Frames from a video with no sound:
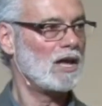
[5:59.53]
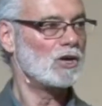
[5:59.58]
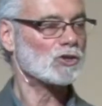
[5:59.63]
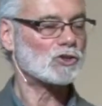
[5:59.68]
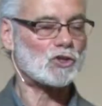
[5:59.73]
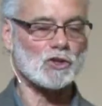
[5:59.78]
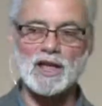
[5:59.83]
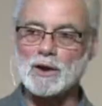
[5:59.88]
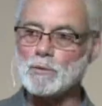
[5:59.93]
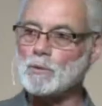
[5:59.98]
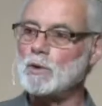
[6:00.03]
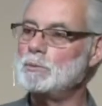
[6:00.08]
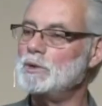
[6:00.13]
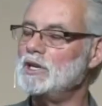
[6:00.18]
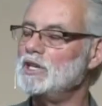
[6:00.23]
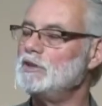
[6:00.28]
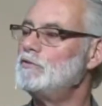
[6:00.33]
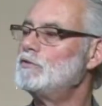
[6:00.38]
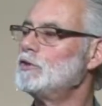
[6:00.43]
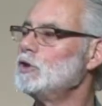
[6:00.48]
So that when
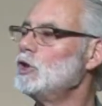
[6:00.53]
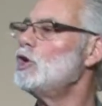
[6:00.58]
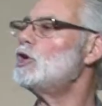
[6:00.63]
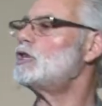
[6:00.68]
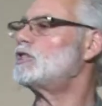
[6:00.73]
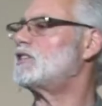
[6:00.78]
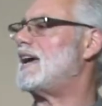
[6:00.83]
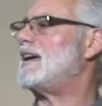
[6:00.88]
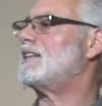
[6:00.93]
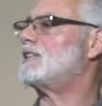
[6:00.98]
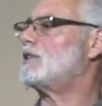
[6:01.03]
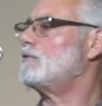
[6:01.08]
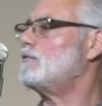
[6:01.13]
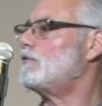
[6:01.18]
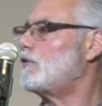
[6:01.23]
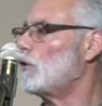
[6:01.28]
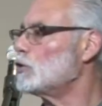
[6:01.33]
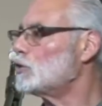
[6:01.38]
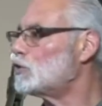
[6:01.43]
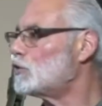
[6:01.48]
we've looked at the
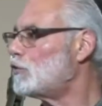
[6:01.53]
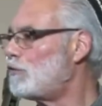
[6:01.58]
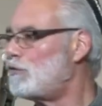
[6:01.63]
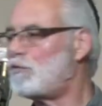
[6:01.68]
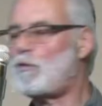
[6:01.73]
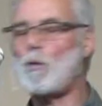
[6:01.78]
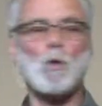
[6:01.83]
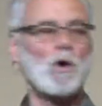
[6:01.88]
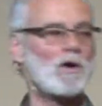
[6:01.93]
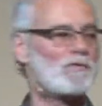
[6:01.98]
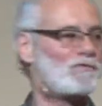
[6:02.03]
first four